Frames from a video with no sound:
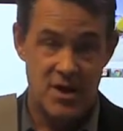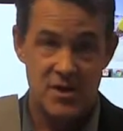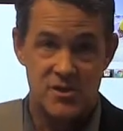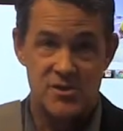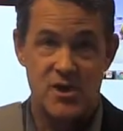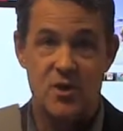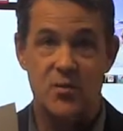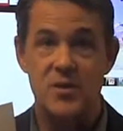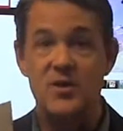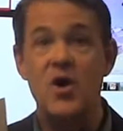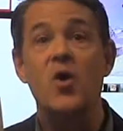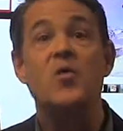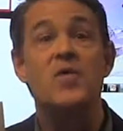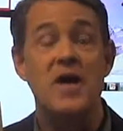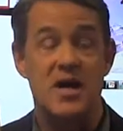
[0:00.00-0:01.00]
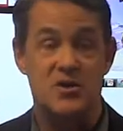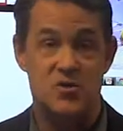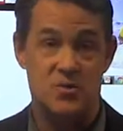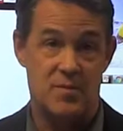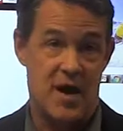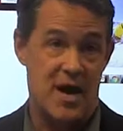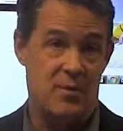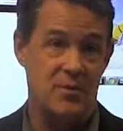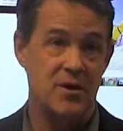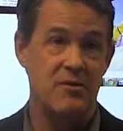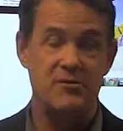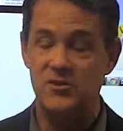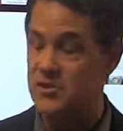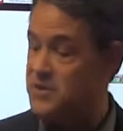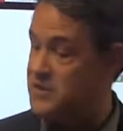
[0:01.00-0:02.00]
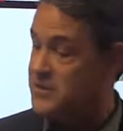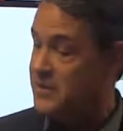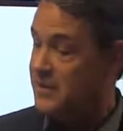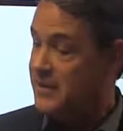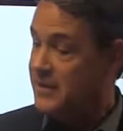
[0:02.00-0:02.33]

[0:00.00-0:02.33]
So we go the extra mile. We don't just